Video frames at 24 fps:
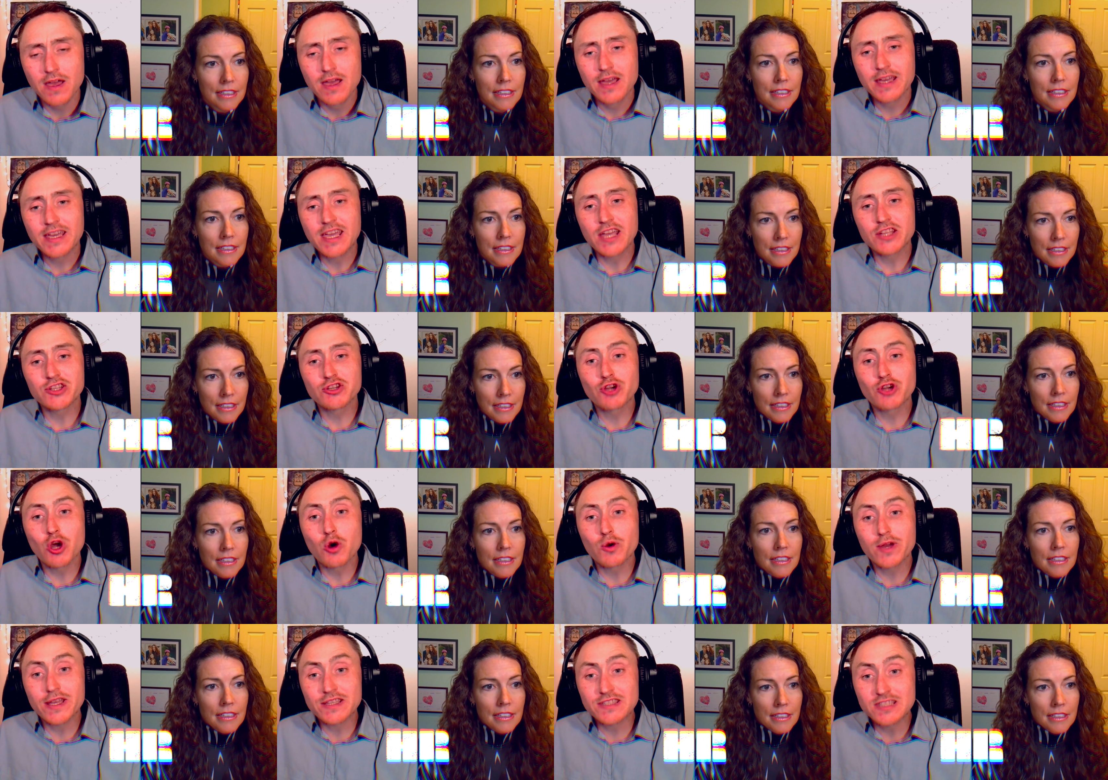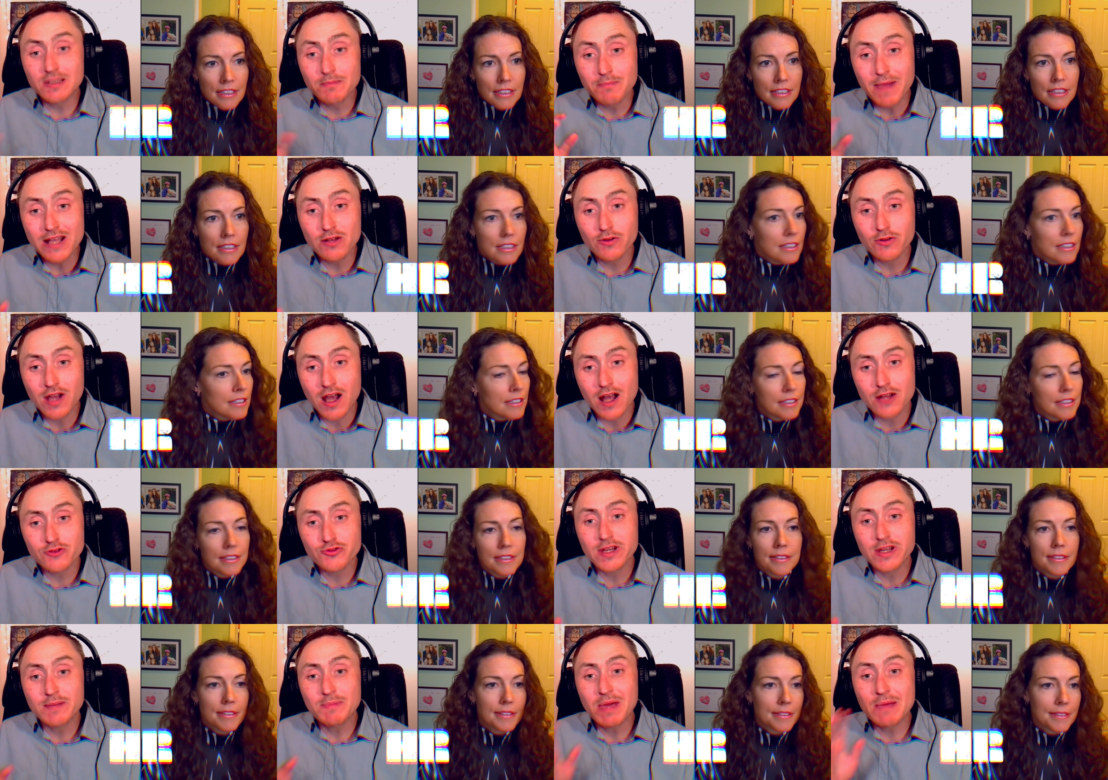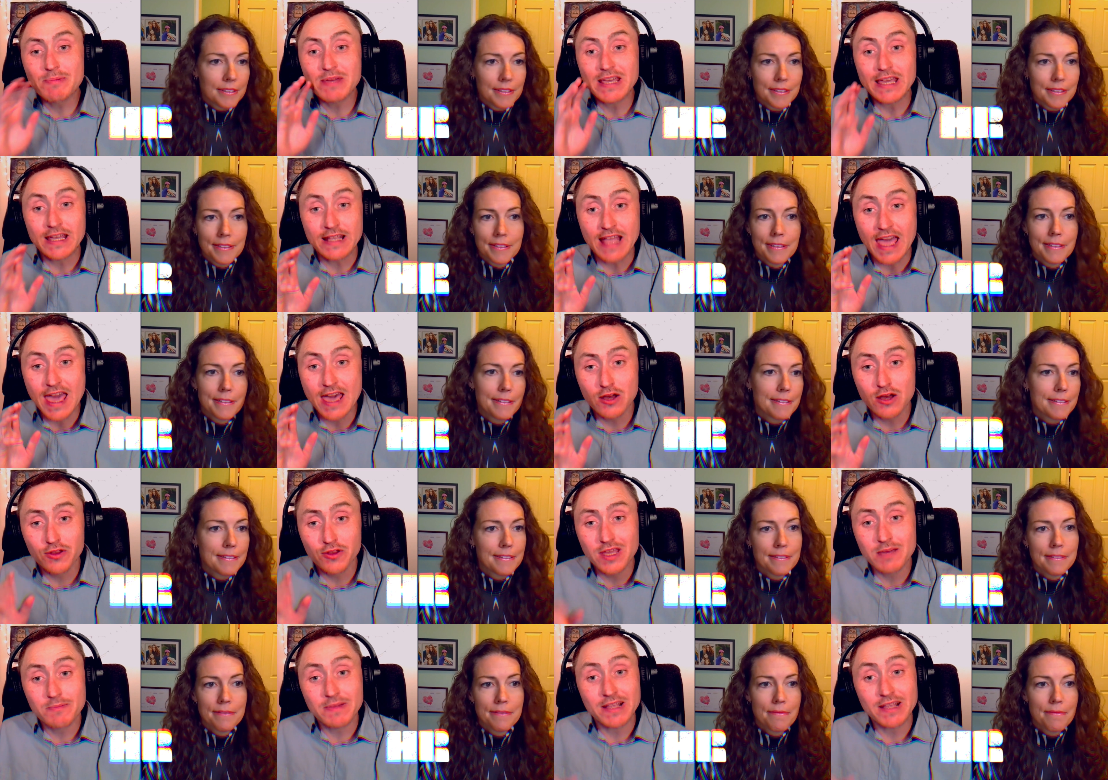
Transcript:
Speaker 1: can you go get some mitochondria maybe inhale them and,